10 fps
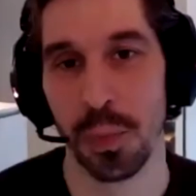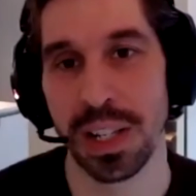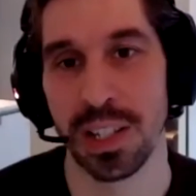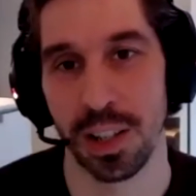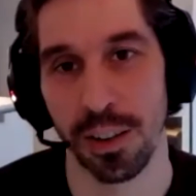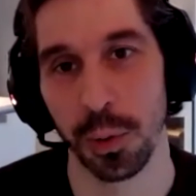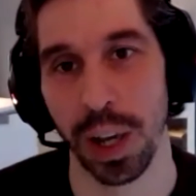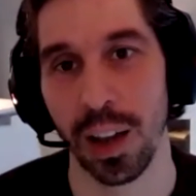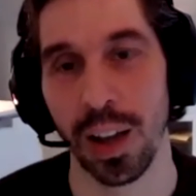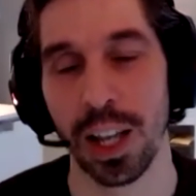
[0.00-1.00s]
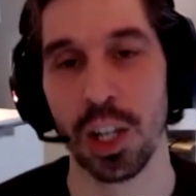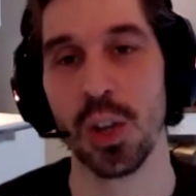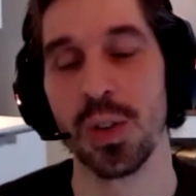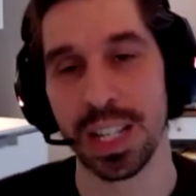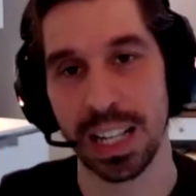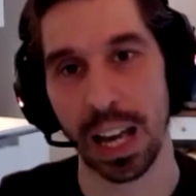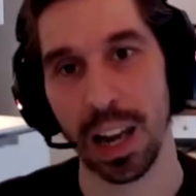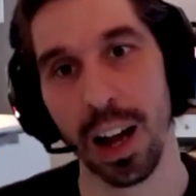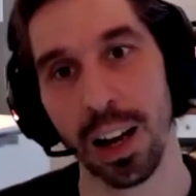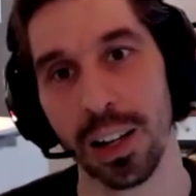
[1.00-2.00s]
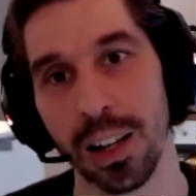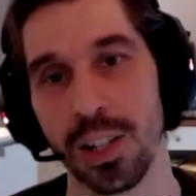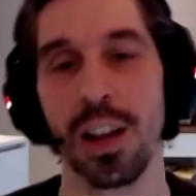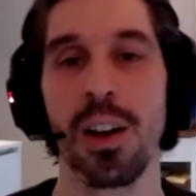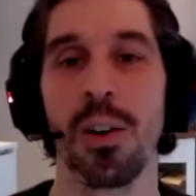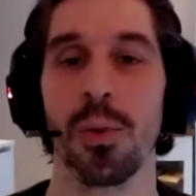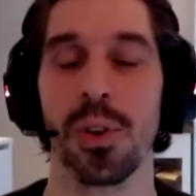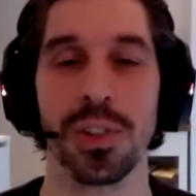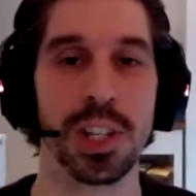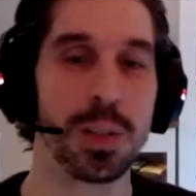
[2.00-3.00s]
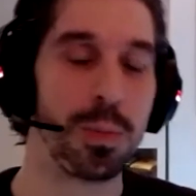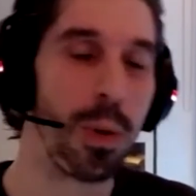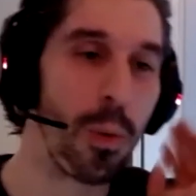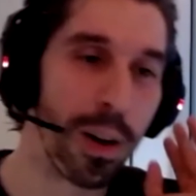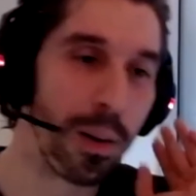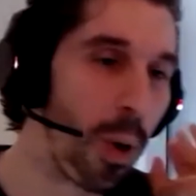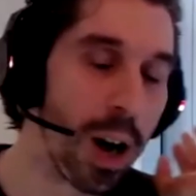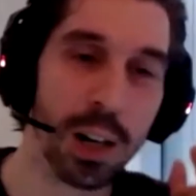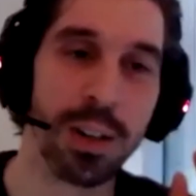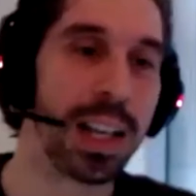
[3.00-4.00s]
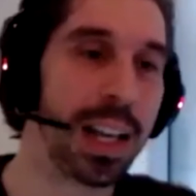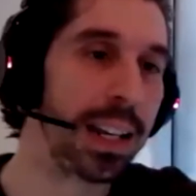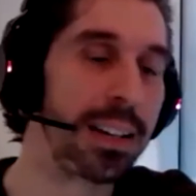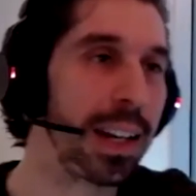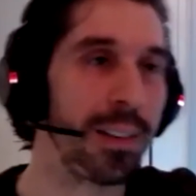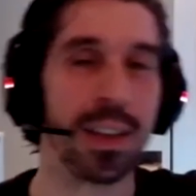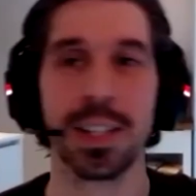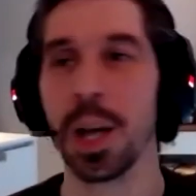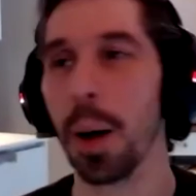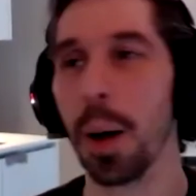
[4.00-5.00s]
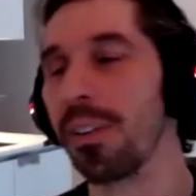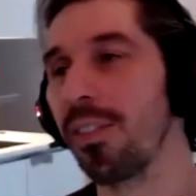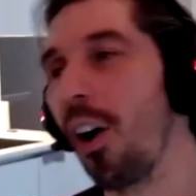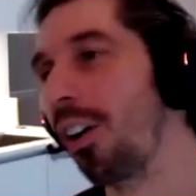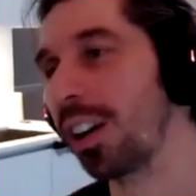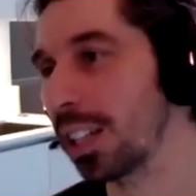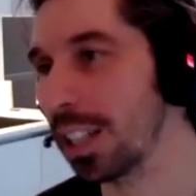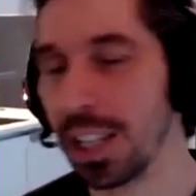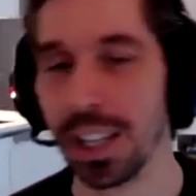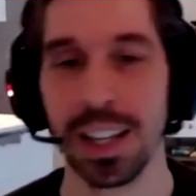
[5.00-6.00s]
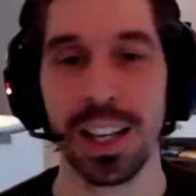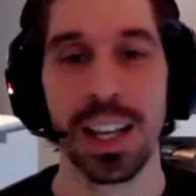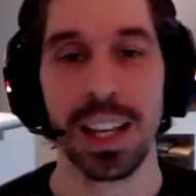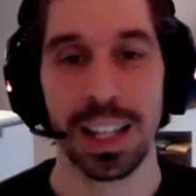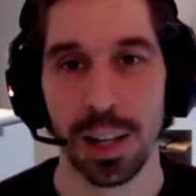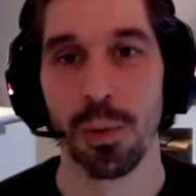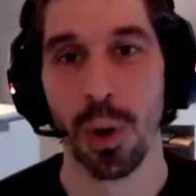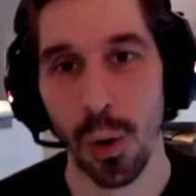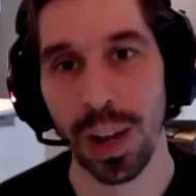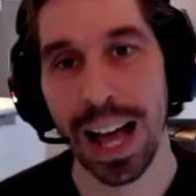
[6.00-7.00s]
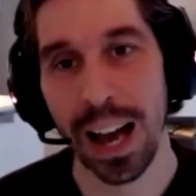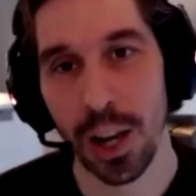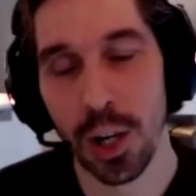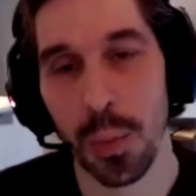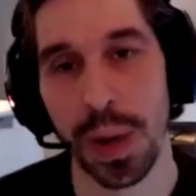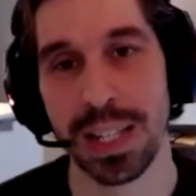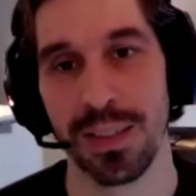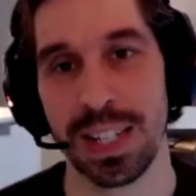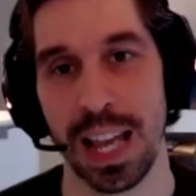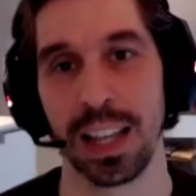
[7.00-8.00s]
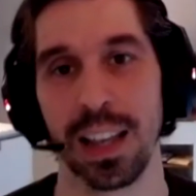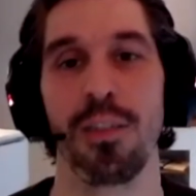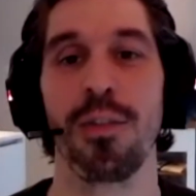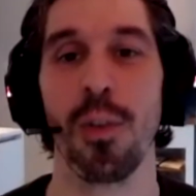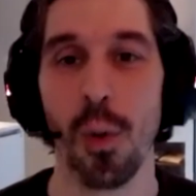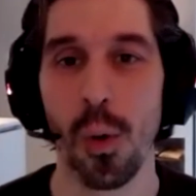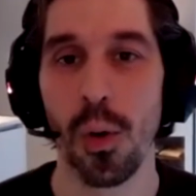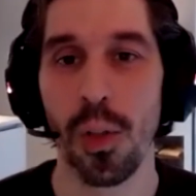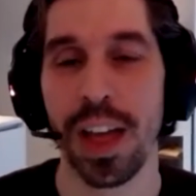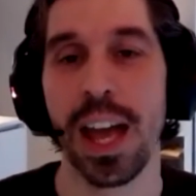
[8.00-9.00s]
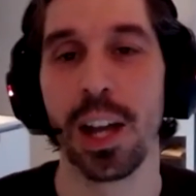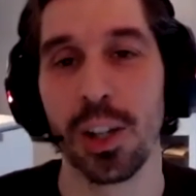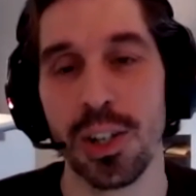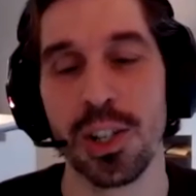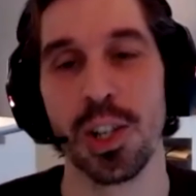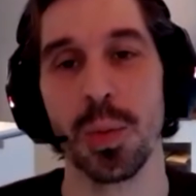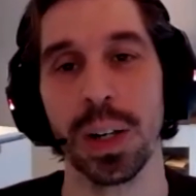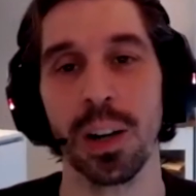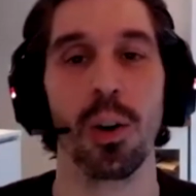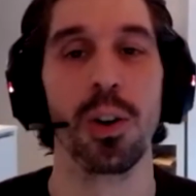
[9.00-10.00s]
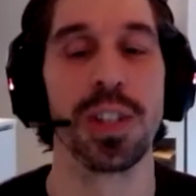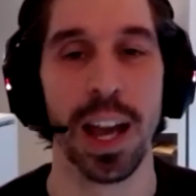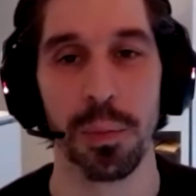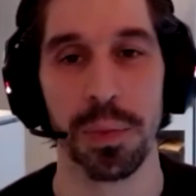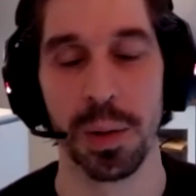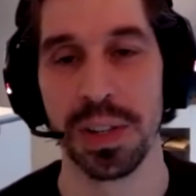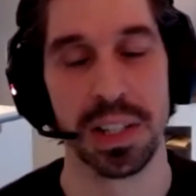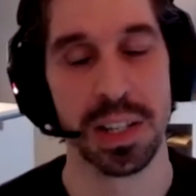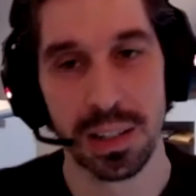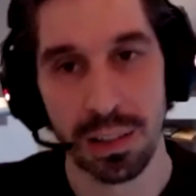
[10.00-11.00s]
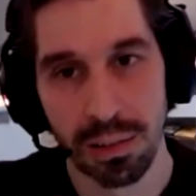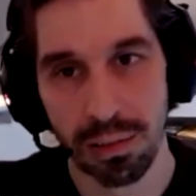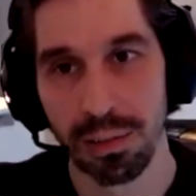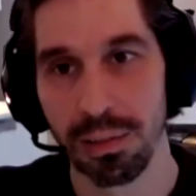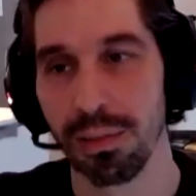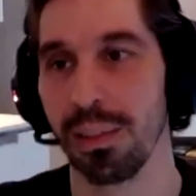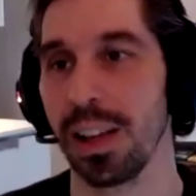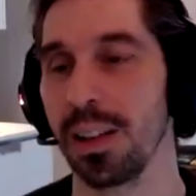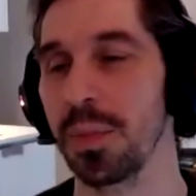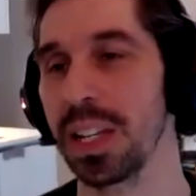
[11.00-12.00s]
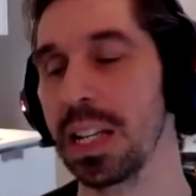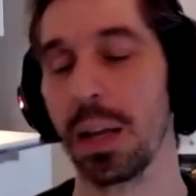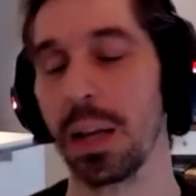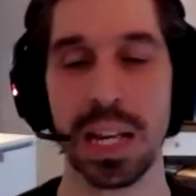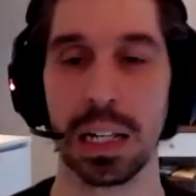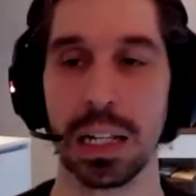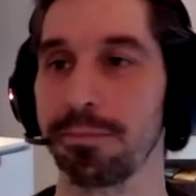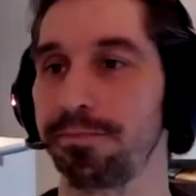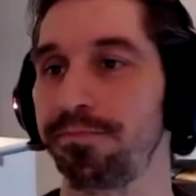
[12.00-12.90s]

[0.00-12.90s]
new piece of software and use it at large, whereas a small winery at the top of Oregon can roll out a new piece of tech for their consumer or to help their business immediately.